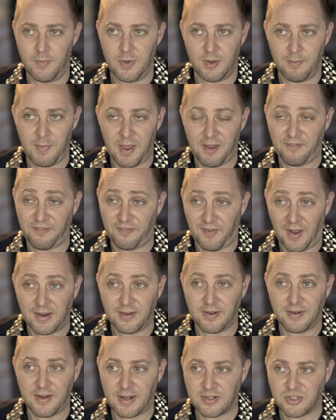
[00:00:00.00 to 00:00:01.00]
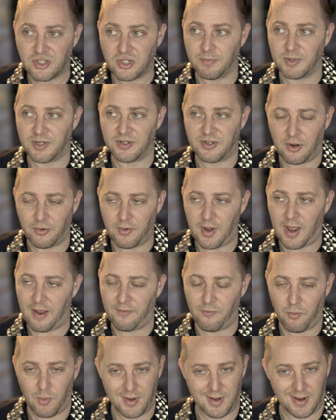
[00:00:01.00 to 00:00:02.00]
you may find an answer but don't
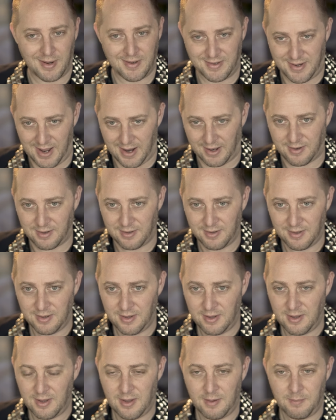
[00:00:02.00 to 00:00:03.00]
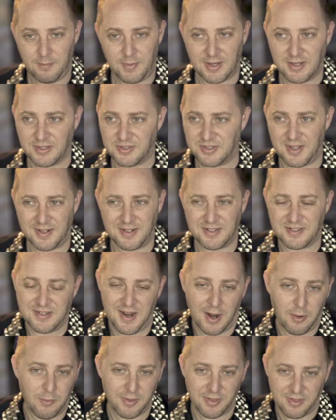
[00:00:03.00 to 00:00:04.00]
have one on deck, because then it's
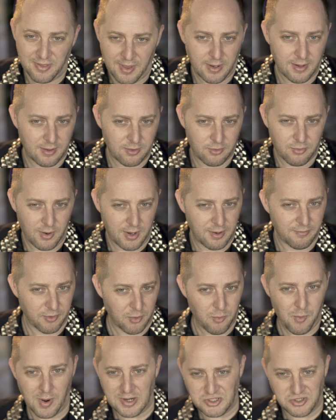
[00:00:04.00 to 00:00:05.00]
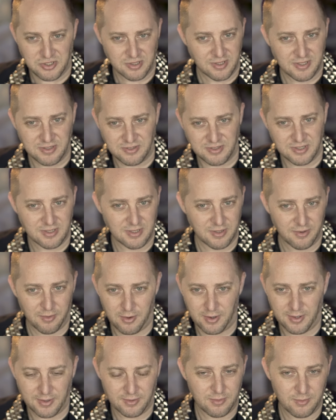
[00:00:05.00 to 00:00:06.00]
not really that great of a question, is it? You
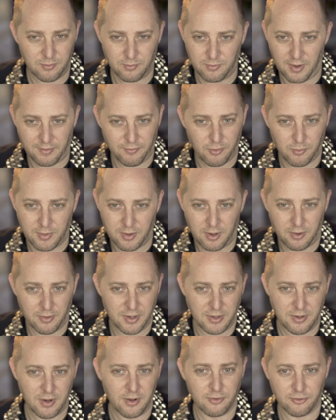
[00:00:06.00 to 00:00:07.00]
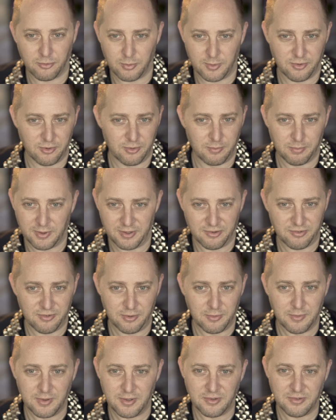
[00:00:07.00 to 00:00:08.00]
already everyone already knows what two plus
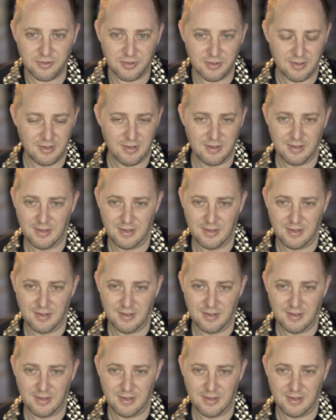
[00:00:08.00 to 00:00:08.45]
two is.